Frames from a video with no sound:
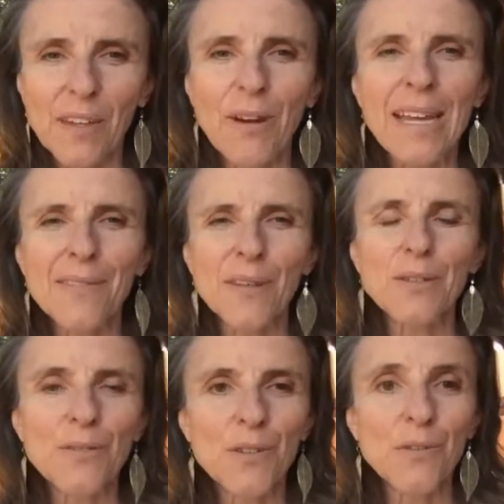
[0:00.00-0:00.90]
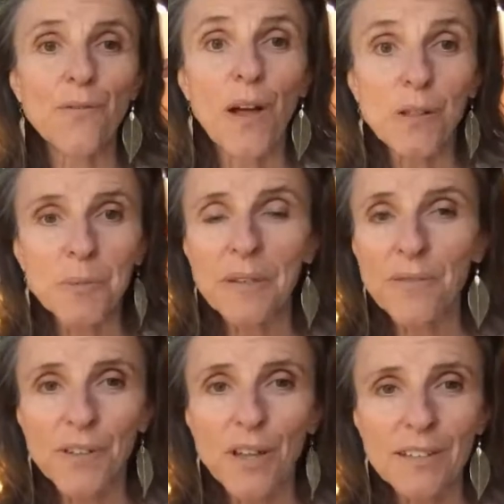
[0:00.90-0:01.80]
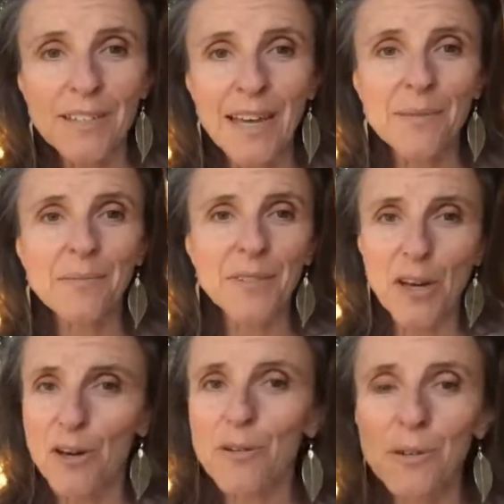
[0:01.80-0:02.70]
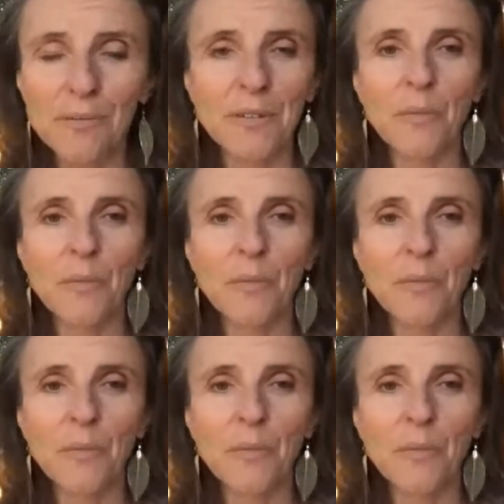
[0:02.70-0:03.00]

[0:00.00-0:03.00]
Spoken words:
right? And those of you who have followed me for a long time know